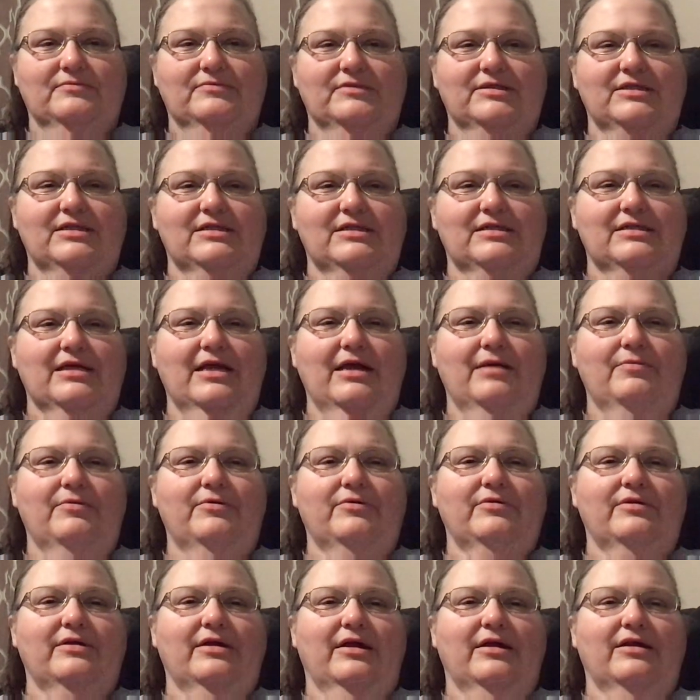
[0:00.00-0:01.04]

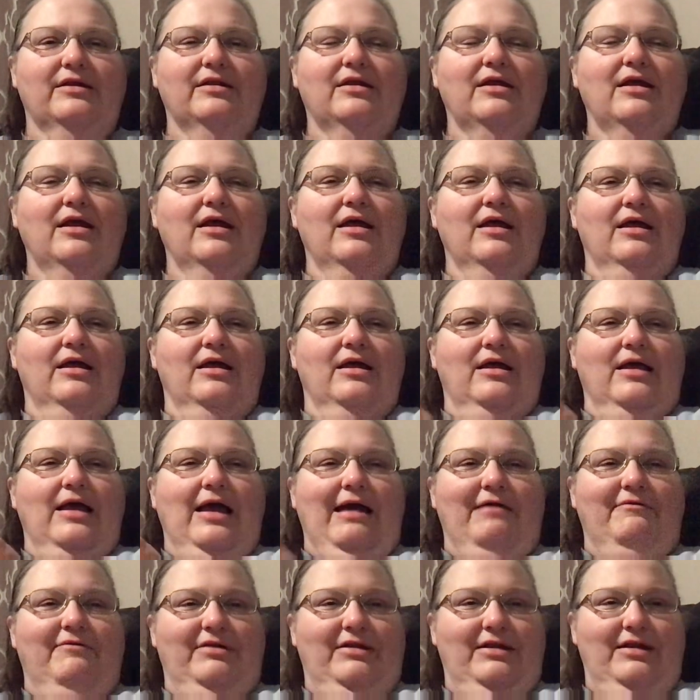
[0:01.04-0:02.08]
disabled and
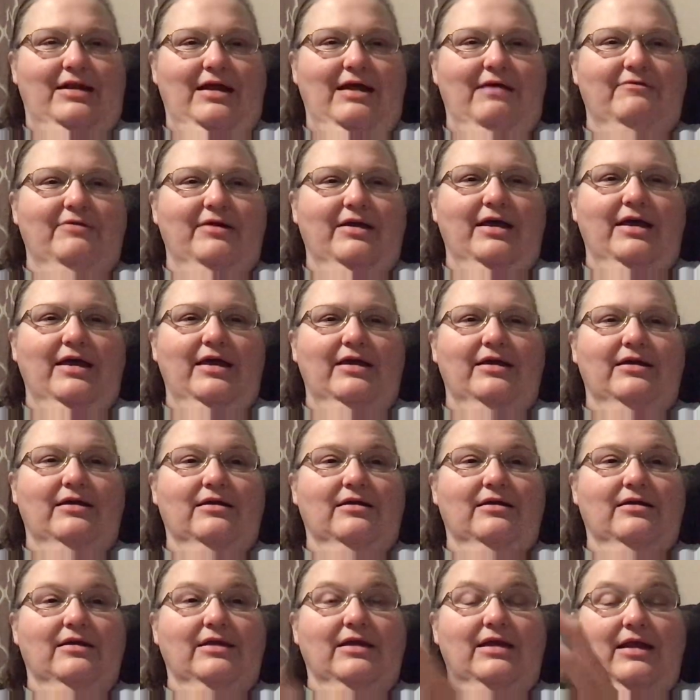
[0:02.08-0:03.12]
having to navigate
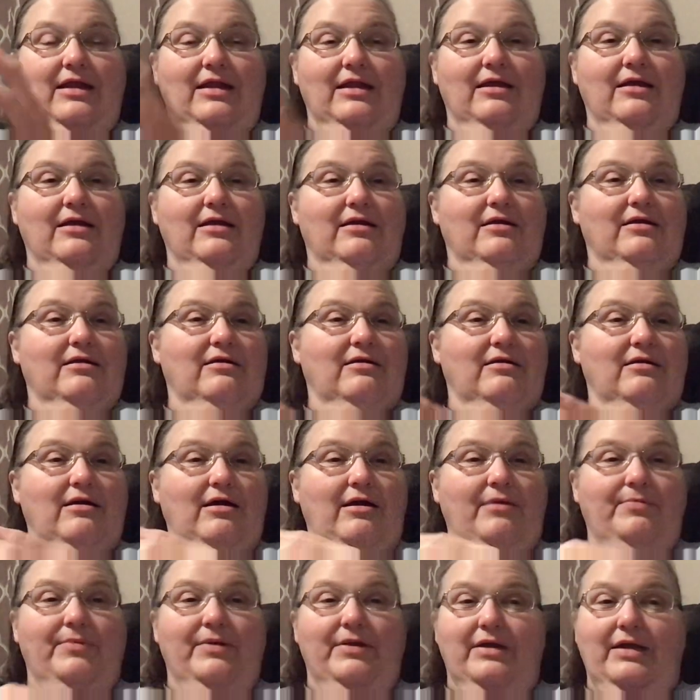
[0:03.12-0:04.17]
getting
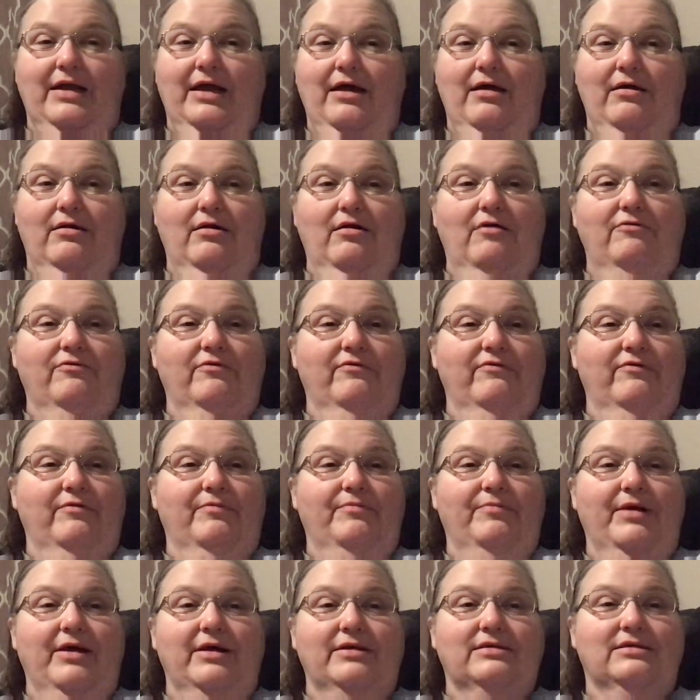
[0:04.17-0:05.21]
up and down off of a
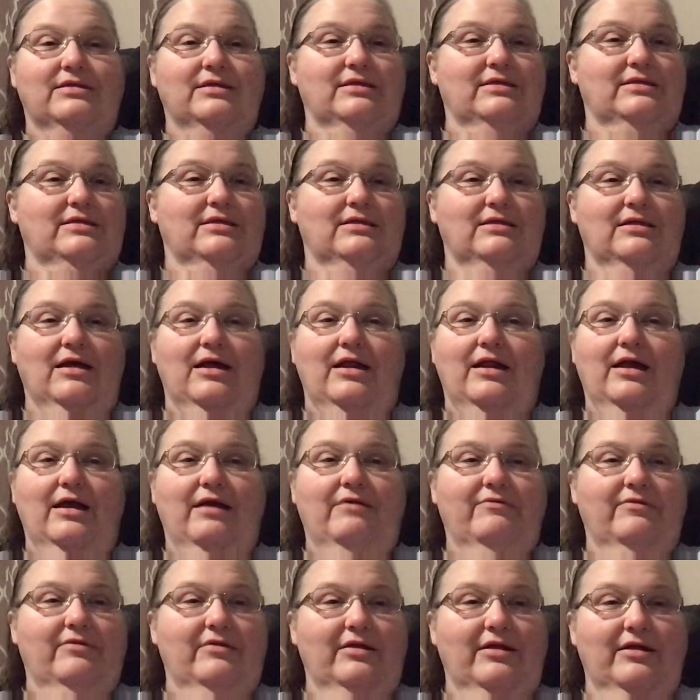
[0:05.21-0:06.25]
bus that did not have
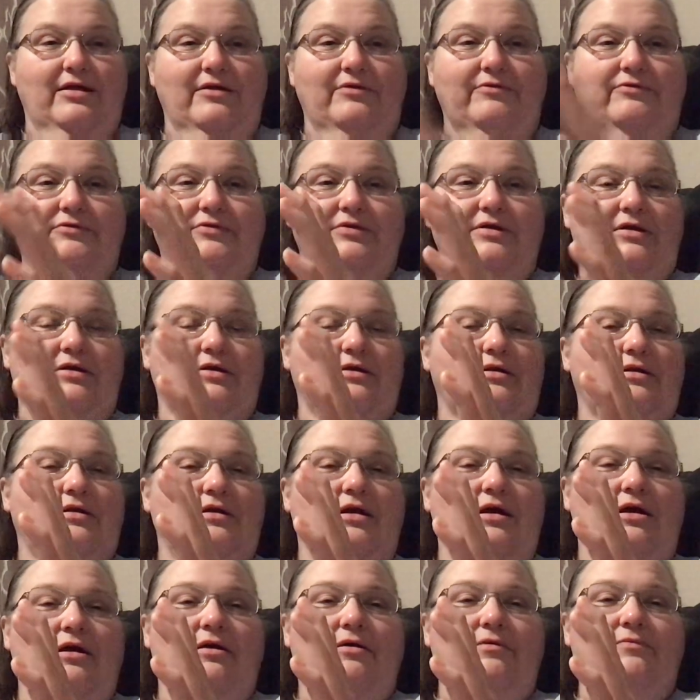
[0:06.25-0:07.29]
a lift,
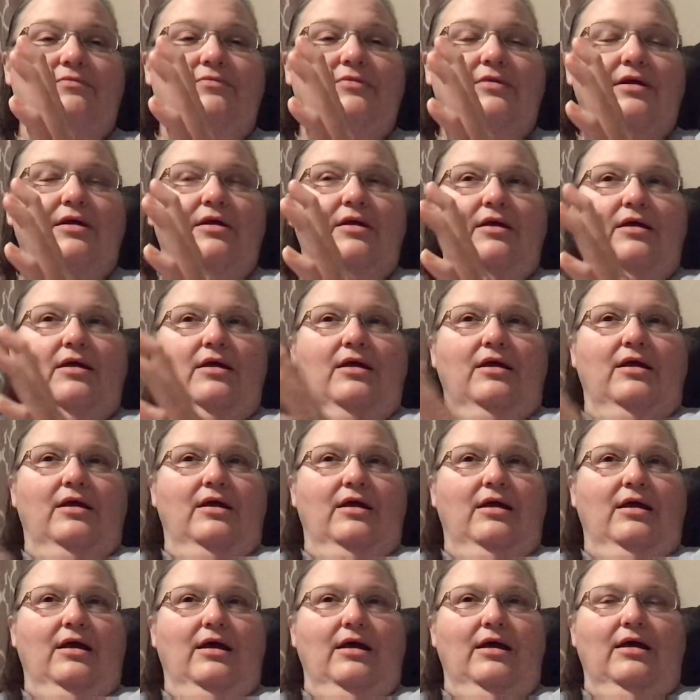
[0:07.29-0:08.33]
and
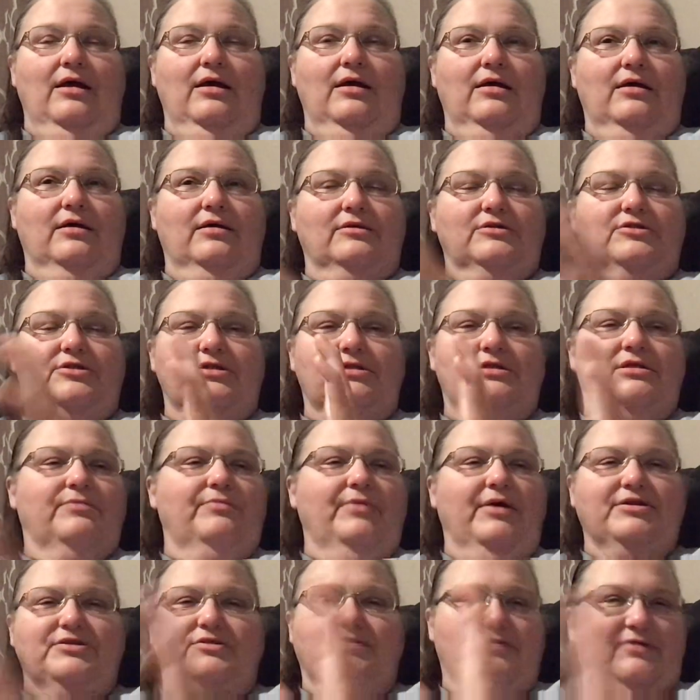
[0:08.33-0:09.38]
just a
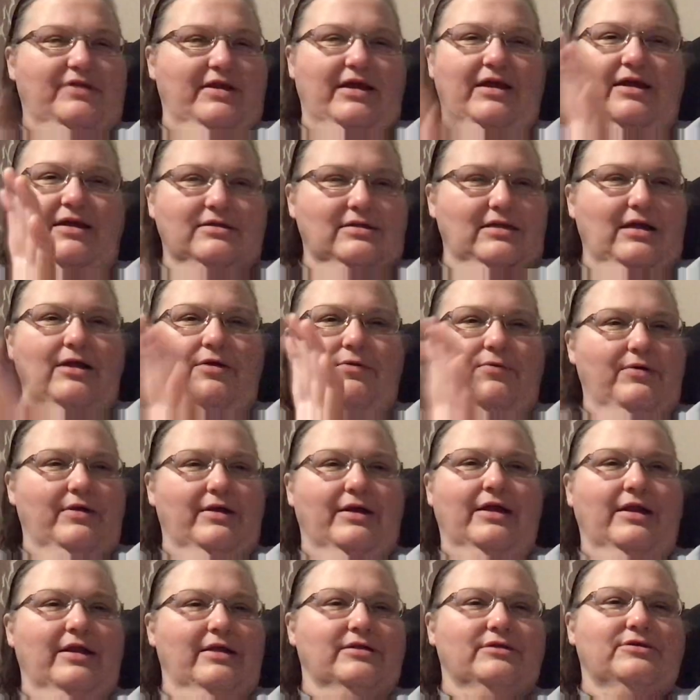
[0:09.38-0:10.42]
bunch of things. I don't want to
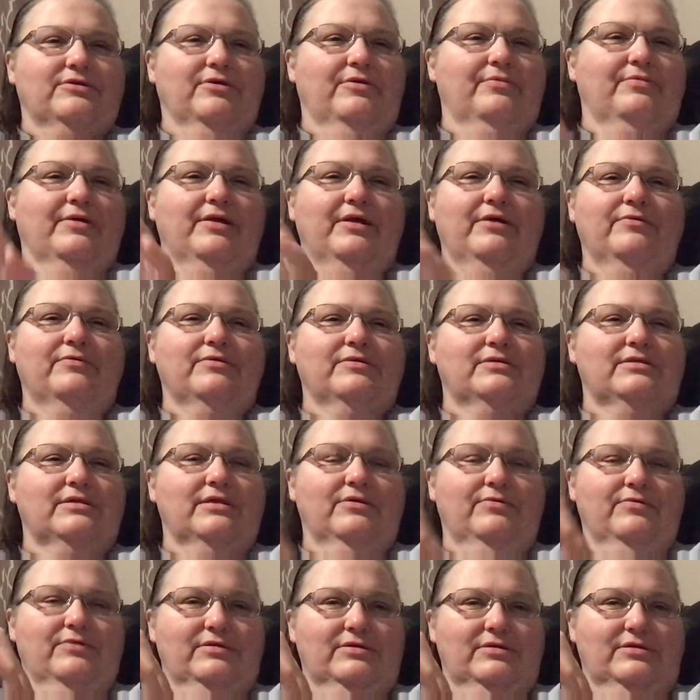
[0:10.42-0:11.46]
get into it, but it
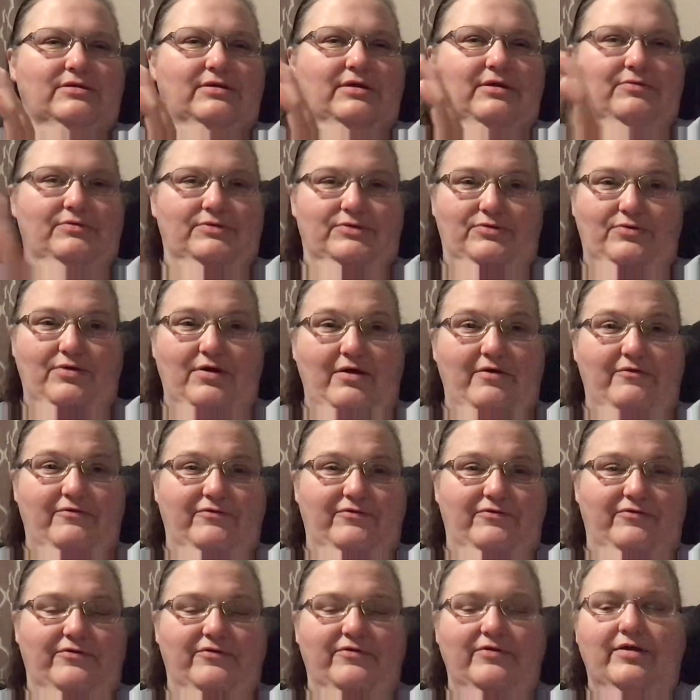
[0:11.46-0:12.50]
was
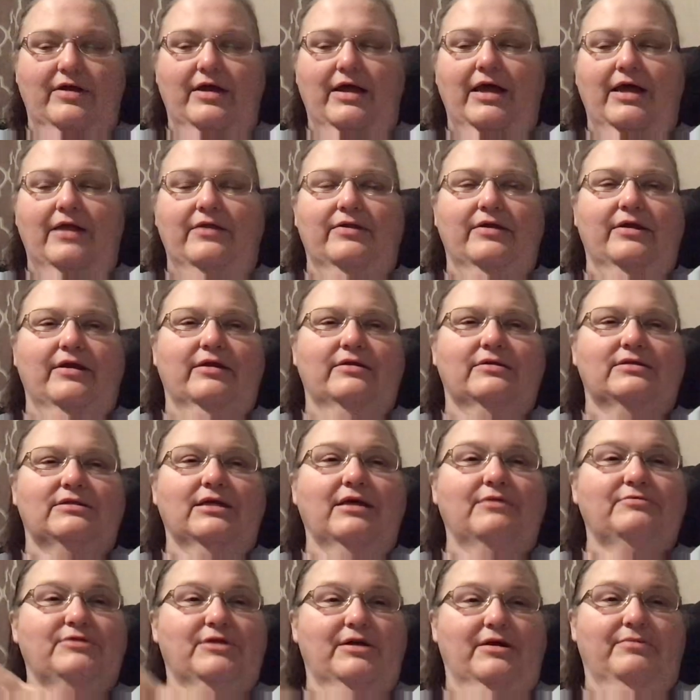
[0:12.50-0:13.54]
rough, and the
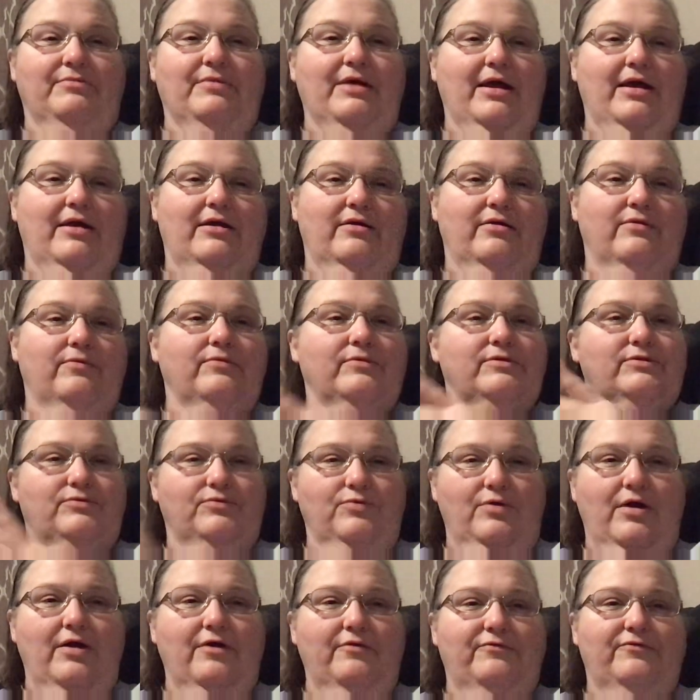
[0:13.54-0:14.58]
subject matter was
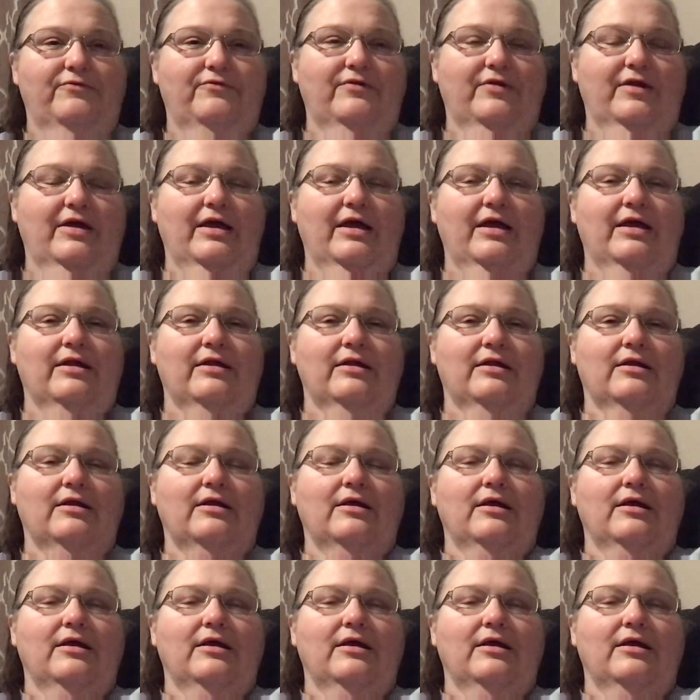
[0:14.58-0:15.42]
rough, and